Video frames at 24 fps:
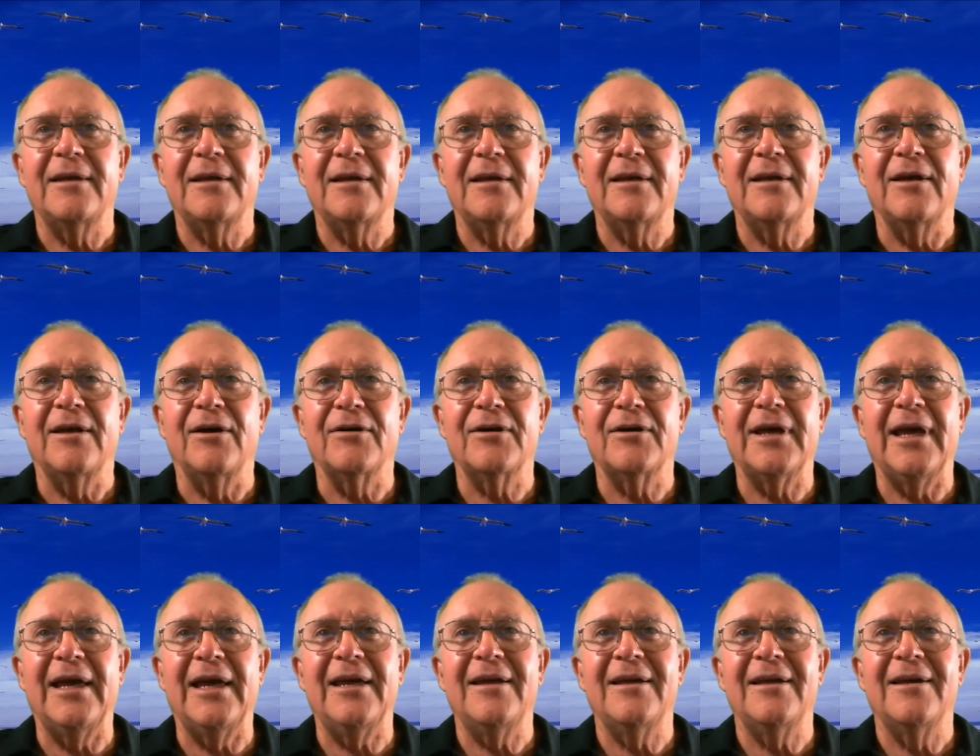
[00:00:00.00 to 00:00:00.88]
Okay,
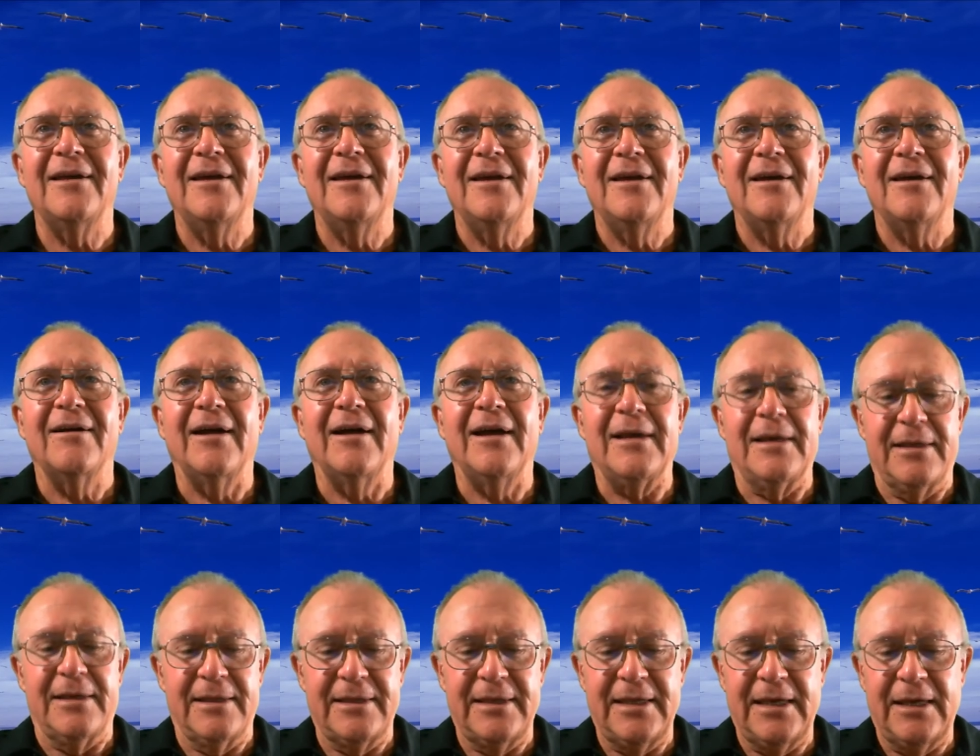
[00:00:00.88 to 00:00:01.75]
right, and
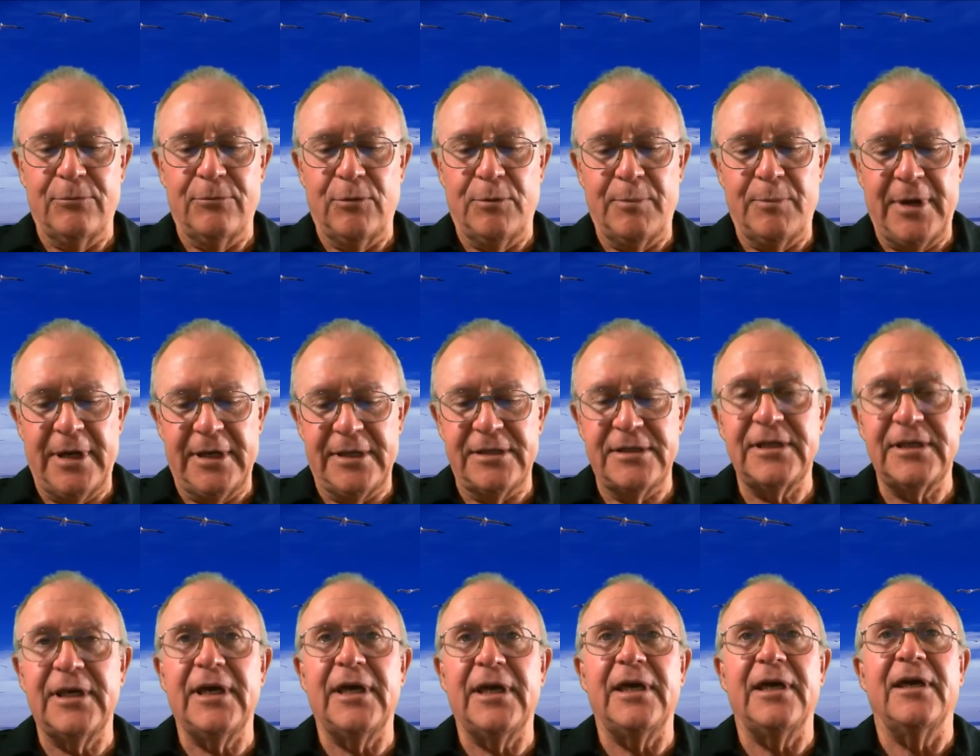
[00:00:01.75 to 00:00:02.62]
then we might see.